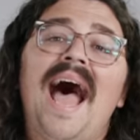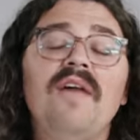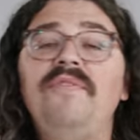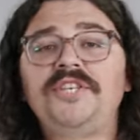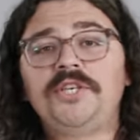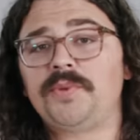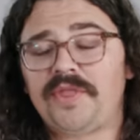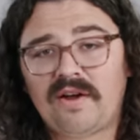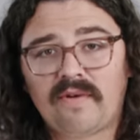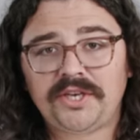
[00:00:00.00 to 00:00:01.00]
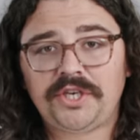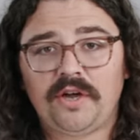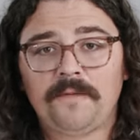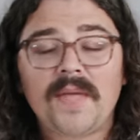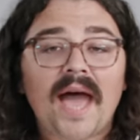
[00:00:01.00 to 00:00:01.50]
I have issues with that
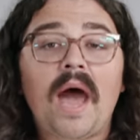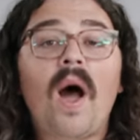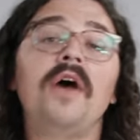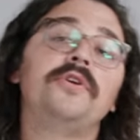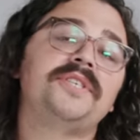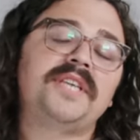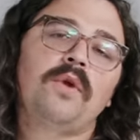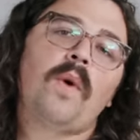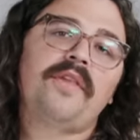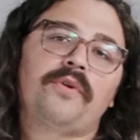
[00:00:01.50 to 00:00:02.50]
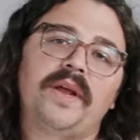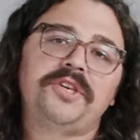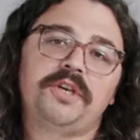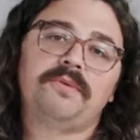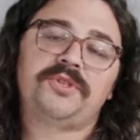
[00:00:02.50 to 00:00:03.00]
ratio. And now I understand why the ratio